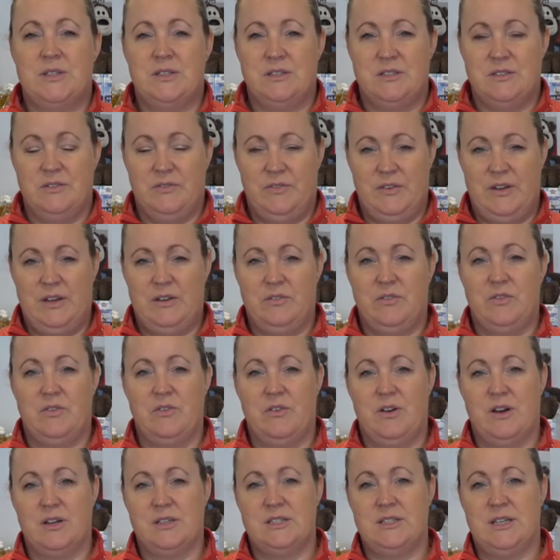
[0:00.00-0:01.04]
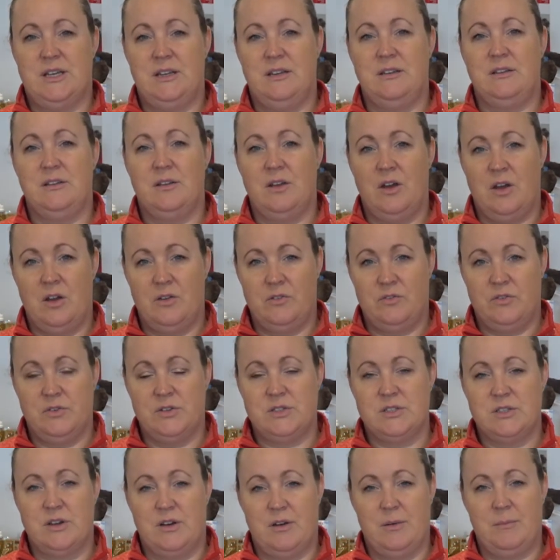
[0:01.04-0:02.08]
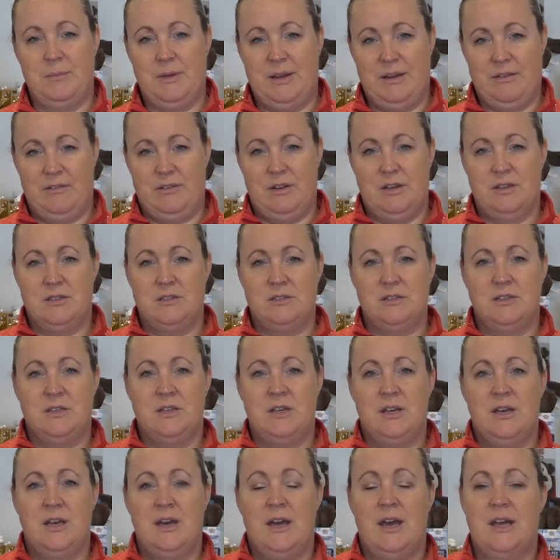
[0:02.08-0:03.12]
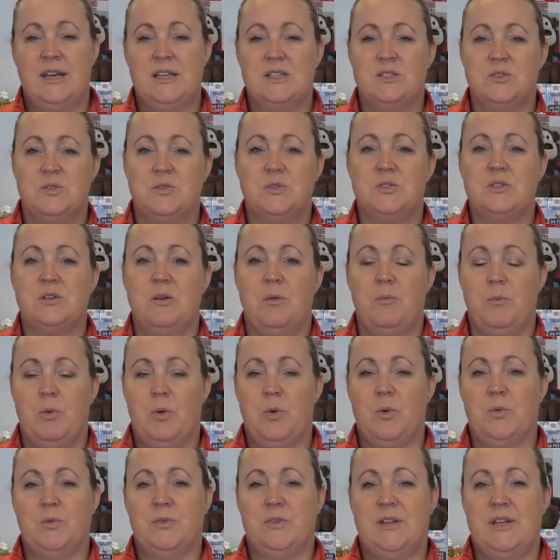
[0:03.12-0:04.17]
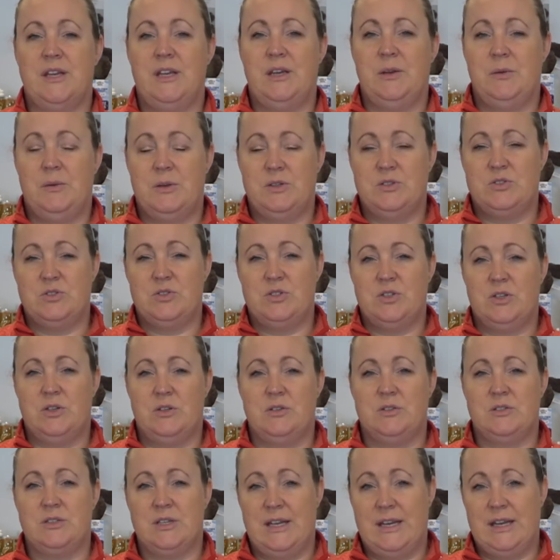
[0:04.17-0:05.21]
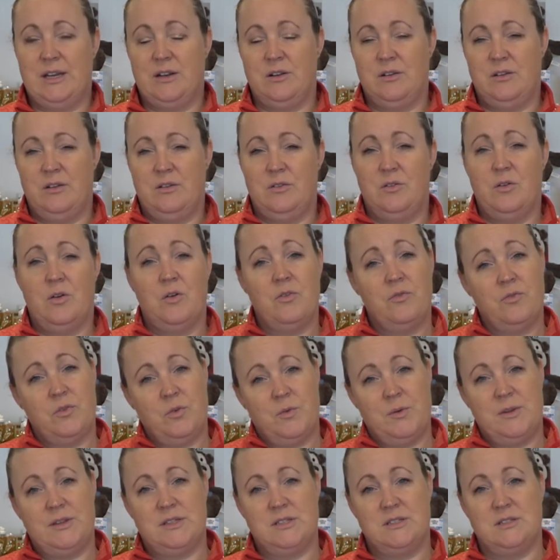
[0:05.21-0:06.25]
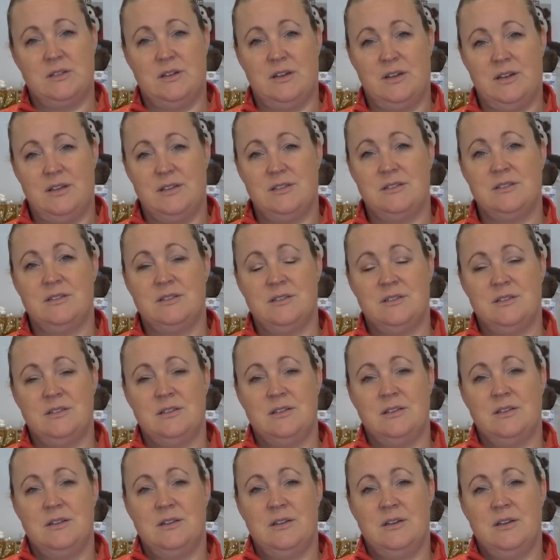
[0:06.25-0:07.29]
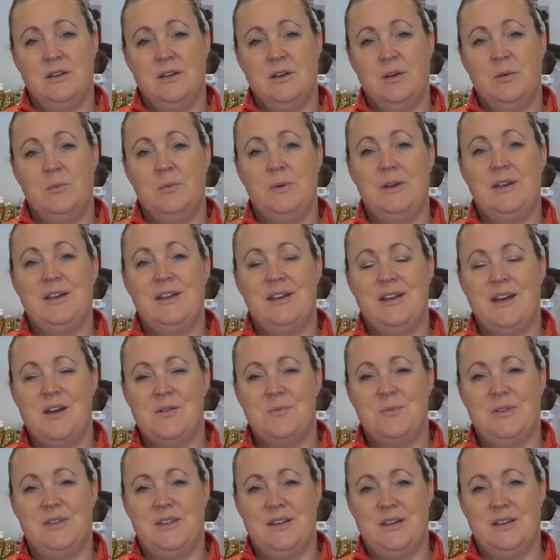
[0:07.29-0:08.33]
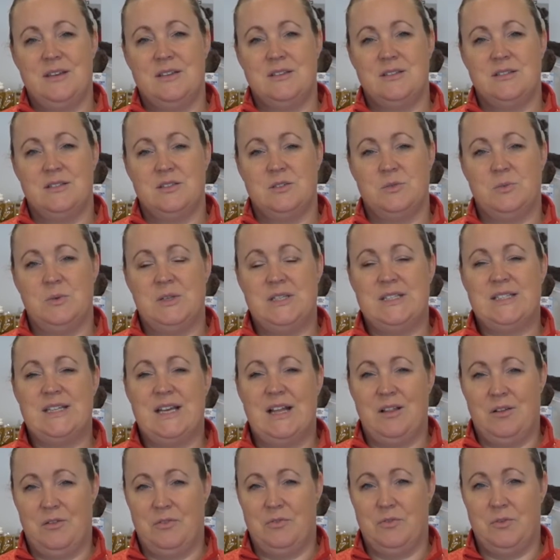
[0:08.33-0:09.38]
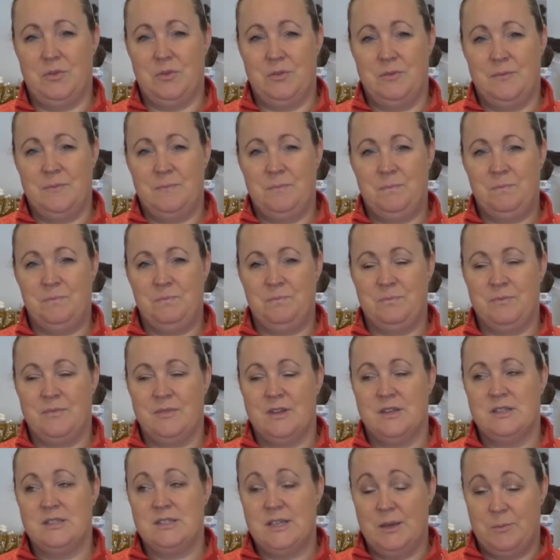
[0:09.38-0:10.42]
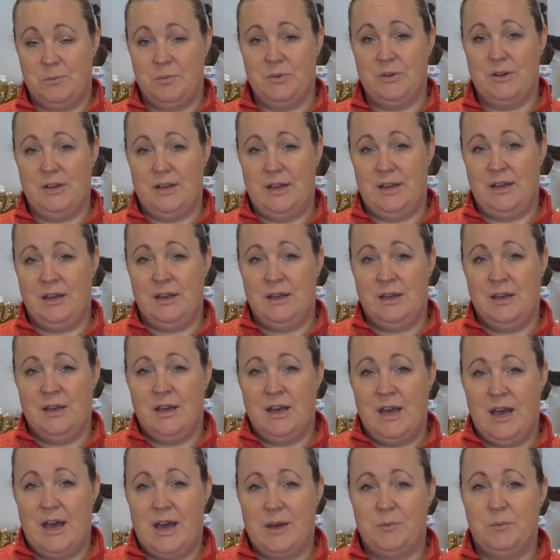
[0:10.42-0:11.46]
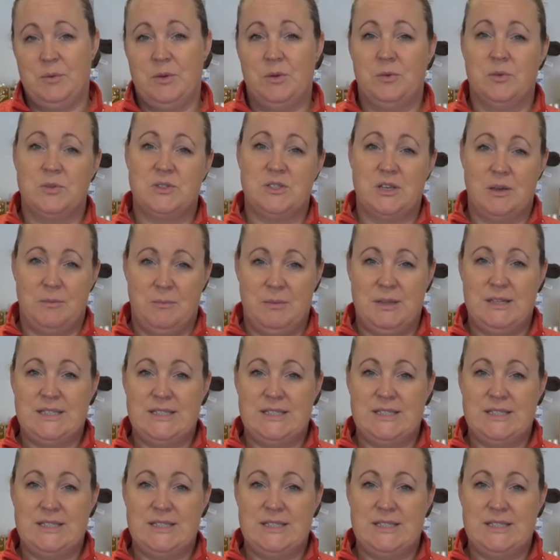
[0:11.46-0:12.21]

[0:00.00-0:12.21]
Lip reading: to feed a variety over a time period, and it's also important that you introduce and include offal in the diet. We can help with this as we sell offal separately, and we also mince